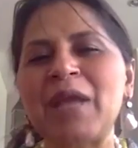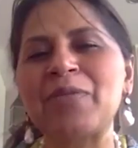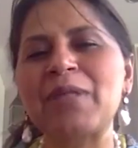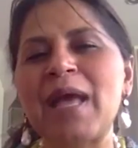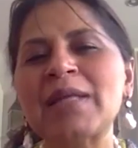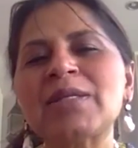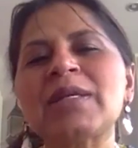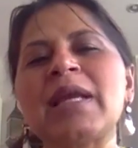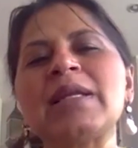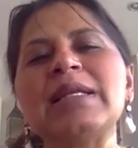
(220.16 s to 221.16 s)
And that
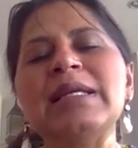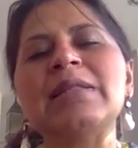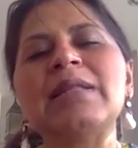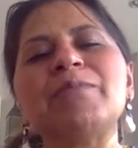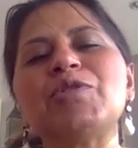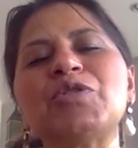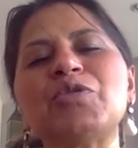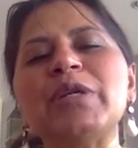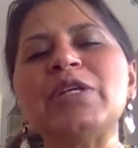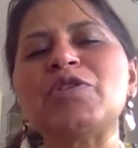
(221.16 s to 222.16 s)
can lead them
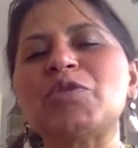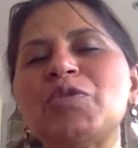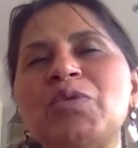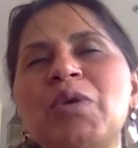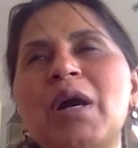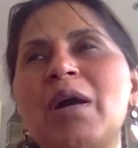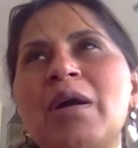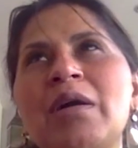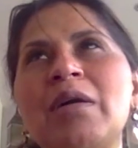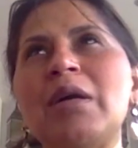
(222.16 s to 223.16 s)
truly to
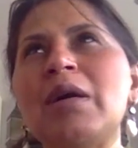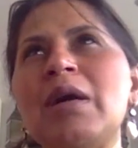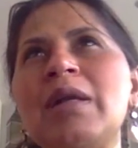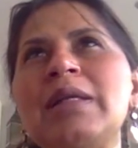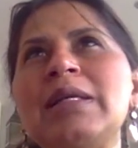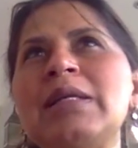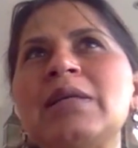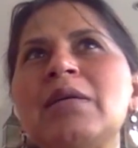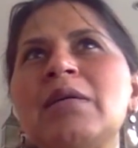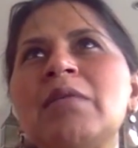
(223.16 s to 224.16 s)
uh, lead
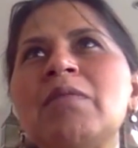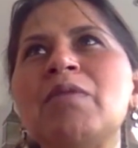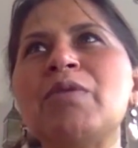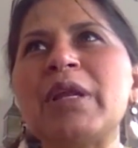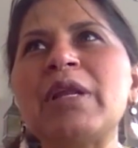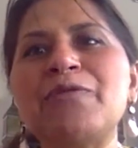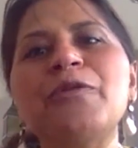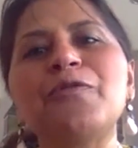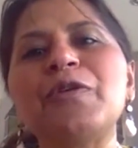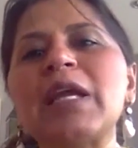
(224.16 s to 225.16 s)
a really
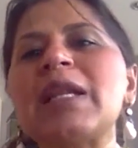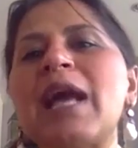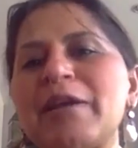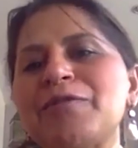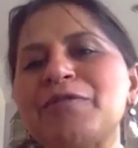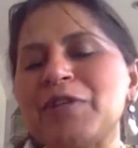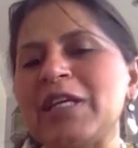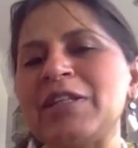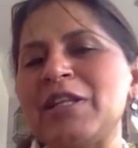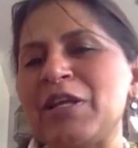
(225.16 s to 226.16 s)
fulfilling life
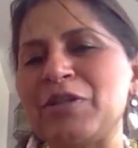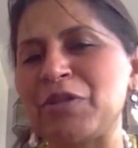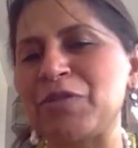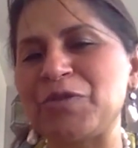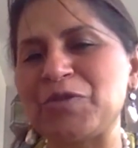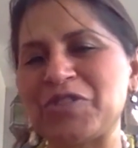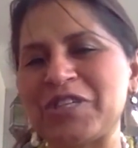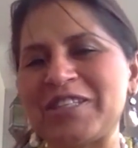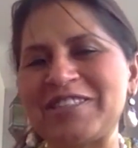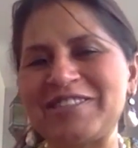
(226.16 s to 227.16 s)
in, in the future.